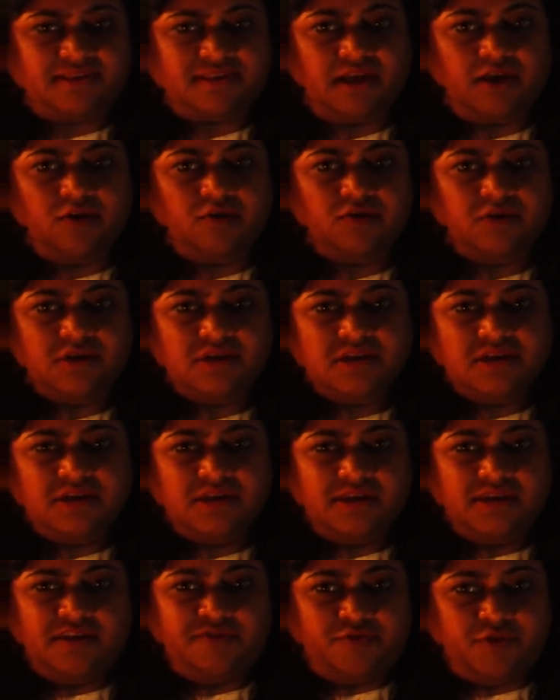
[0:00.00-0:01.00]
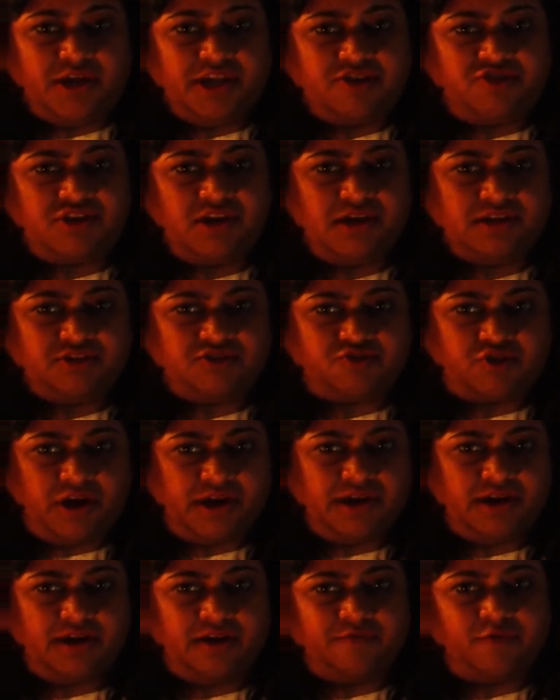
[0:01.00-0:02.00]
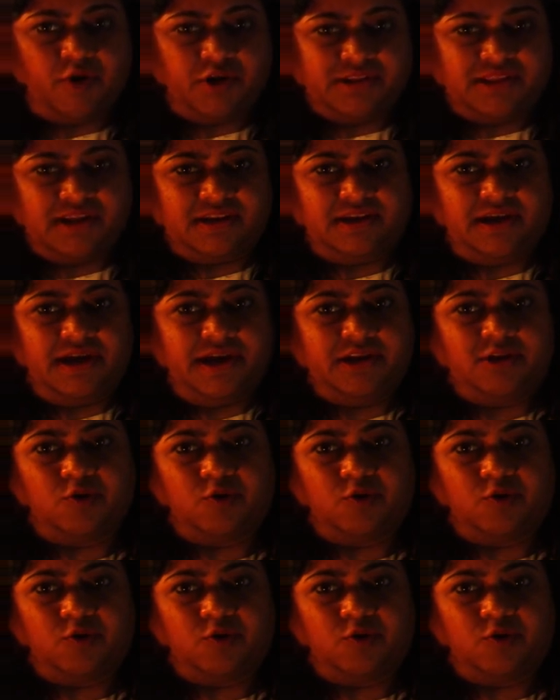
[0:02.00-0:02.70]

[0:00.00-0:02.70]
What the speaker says: So if you get a chance, try and avoid that guy.